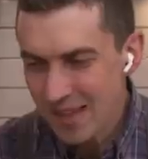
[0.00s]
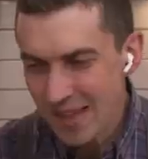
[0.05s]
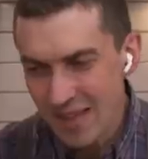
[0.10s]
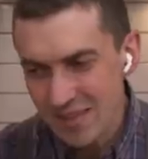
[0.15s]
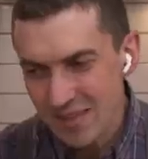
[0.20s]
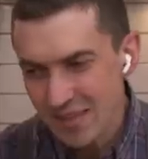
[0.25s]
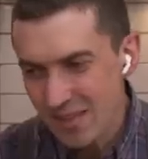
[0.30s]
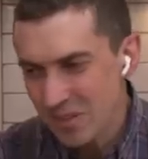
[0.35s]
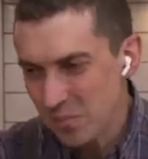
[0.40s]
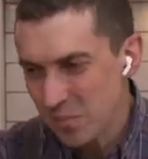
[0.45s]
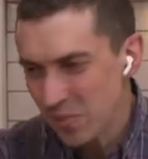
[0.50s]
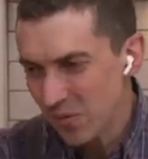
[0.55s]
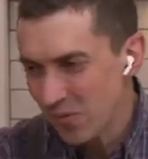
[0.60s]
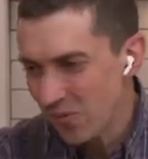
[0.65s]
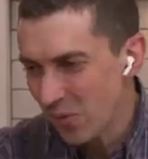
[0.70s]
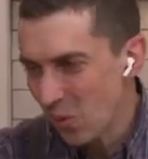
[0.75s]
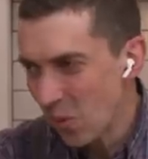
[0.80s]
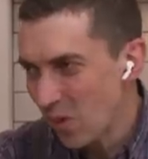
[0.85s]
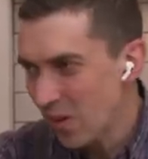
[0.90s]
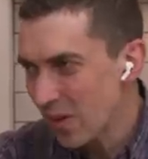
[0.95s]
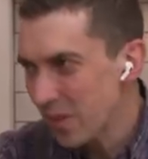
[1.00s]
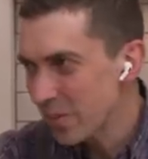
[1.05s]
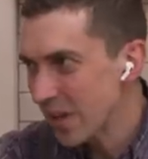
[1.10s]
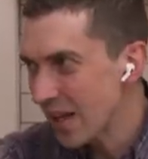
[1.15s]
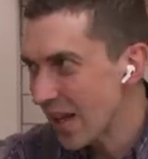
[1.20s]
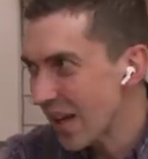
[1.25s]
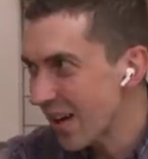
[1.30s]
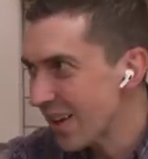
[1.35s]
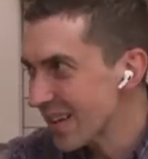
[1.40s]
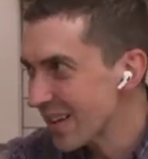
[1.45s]
guesses before,
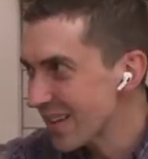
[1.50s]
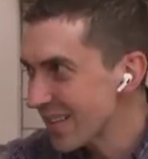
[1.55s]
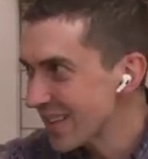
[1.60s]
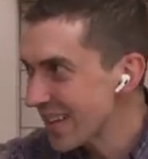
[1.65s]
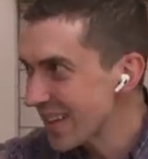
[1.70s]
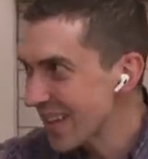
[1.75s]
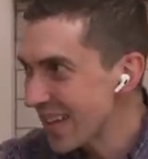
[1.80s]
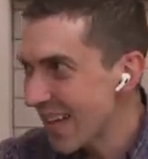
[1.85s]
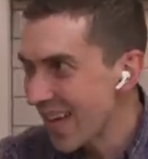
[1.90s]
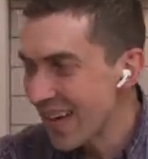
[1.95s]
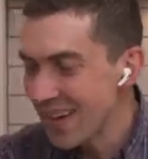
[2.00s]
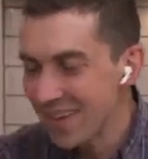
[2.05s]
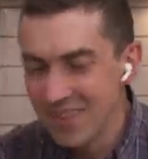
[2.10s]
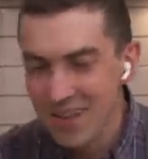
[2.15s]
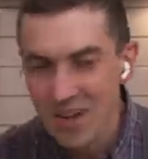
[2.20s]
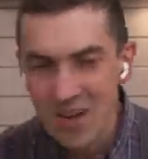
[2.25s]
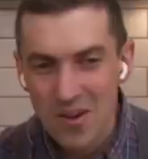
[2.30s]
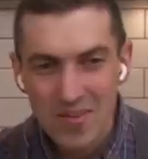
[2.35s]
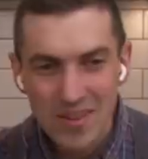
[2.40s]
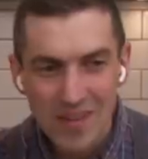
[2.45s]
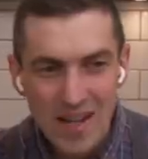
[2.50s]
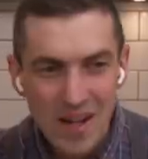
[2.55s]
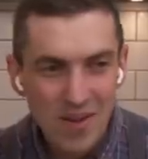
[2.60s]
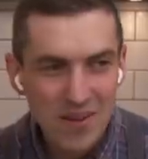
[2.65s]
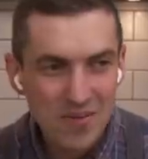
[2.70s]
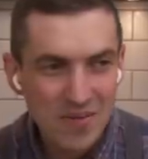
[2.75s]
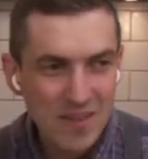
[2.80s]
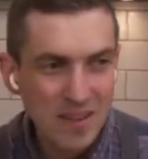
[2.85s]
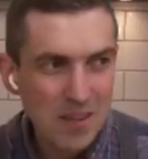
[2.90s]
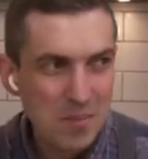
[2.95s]
but honestly, I don't know. Now
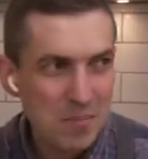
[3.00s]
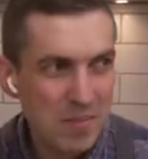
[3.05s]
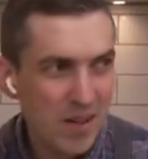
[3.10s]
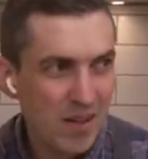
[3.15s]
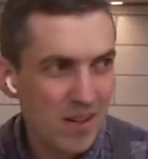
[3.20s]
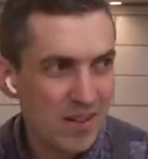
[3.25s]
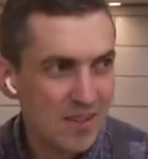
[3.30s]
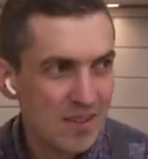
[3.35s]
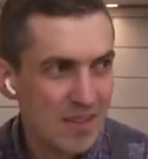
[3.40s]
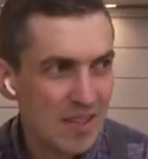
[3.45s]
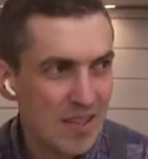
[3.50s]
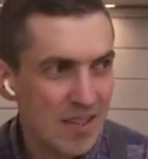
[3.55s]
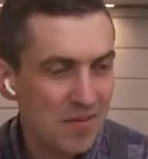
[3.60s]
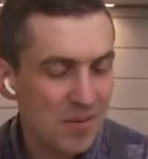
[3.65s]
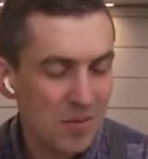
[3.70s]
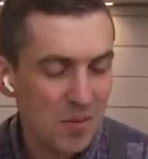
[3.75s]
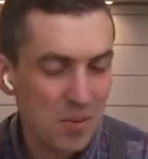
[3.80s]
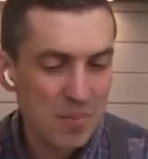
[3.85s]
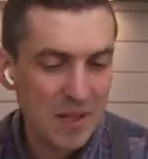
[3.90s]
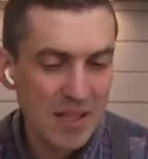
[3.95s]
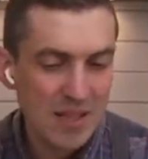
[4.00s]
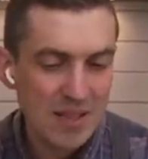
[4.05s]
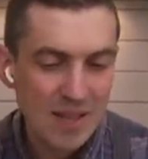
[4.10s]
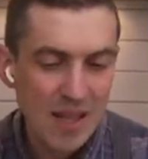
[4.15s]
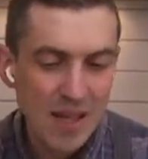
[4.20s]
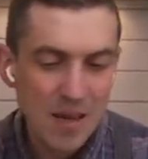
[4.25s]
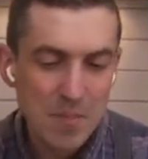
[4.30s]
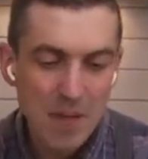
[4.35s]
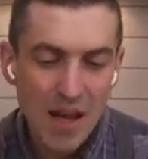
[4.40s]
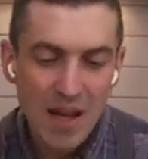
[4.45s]
I feel embarrassed to even repeat
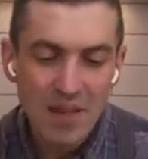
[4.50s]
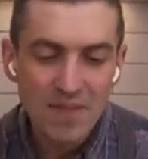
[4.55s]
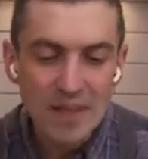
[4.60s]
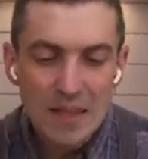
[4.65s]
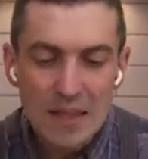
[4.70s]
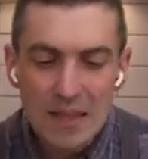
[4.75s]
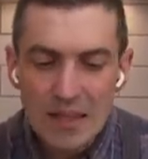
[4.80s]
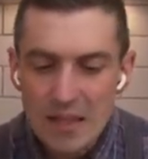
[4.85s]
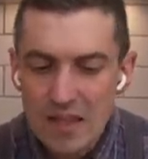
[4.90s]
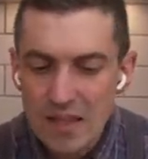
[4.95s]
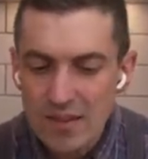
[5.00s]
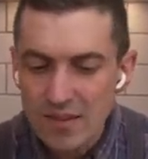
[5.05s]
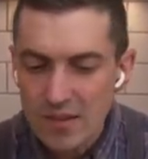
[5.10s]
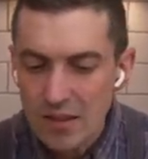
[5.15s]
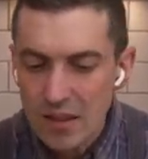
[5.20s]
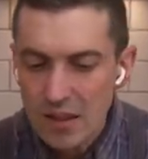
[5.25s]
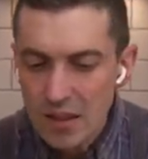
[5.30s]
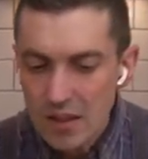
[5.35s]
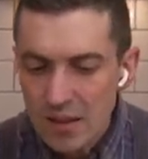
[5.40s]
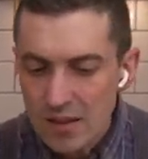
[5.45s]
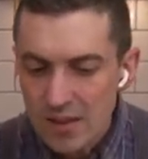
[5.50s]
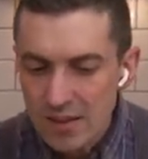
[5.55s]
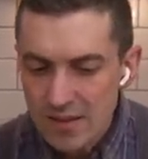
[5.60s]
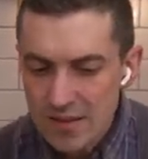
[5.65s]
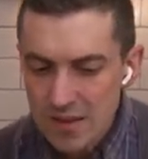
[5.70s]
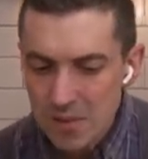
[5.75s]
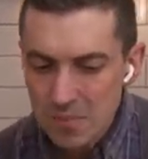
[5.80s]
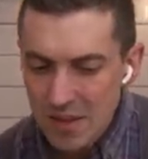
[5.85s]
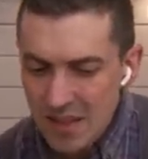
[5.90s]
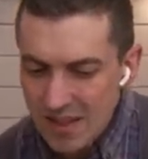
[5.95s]
them. I feel like this
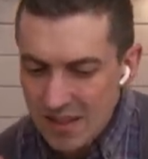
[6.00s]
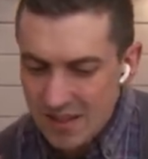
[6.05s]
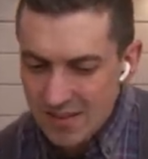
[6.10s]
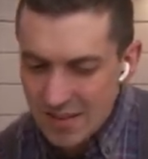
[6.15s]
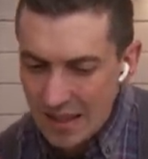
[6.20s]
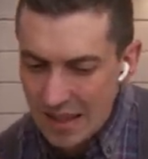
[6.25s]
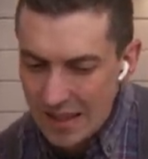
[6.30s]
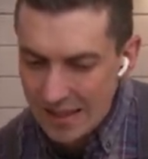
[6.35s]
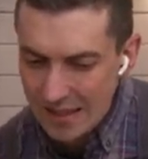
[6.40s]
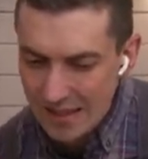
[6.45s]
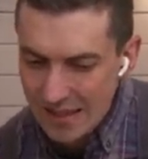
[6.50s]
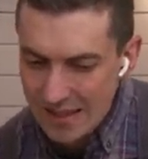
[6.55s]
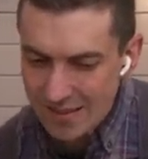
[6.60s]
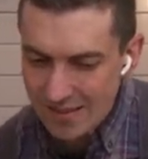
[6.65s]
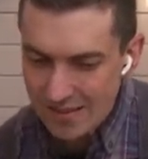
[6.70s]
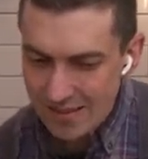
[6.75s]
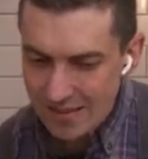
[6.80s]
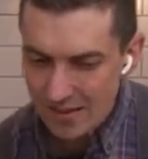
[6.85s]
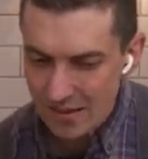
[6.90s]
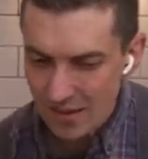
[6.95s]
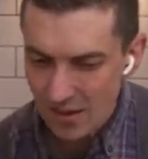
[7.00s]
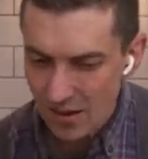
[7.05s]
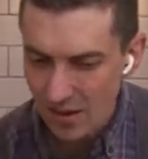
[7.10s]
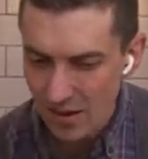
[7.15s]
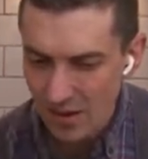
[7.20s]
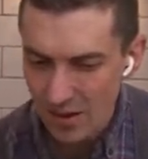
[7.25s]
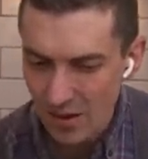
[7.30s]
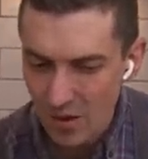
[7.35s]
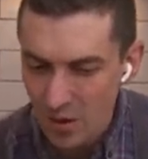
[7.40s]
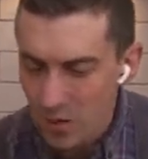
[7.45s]
to me is like, it's
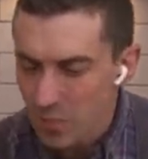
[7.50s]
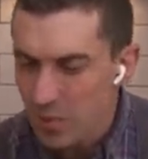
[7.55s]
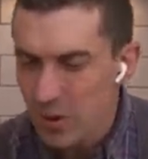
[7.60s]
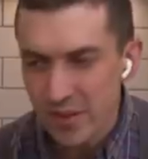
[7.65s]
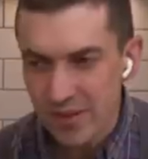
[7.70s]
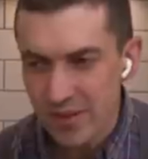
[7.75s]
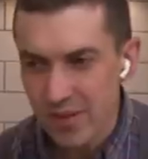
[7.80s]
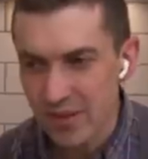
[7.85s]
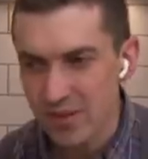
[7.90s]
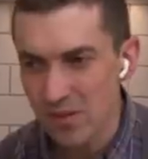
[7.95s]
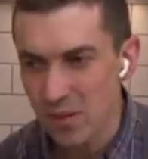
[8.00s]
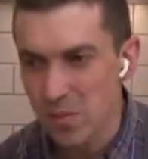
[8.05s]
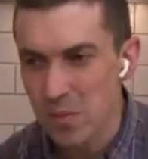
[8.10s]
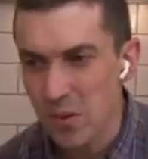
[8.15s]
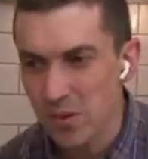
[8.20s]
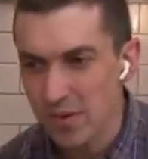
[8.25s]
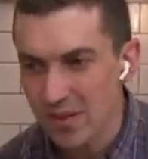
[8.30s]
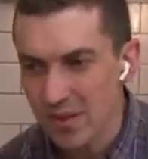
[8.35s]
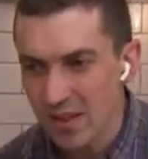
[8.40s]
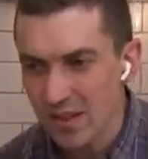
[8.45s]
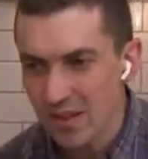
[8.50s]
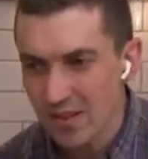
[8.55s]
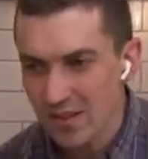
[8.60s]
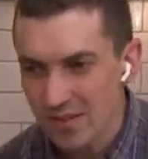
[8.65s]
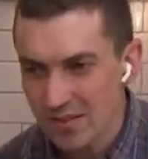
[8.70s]
almost a samosa.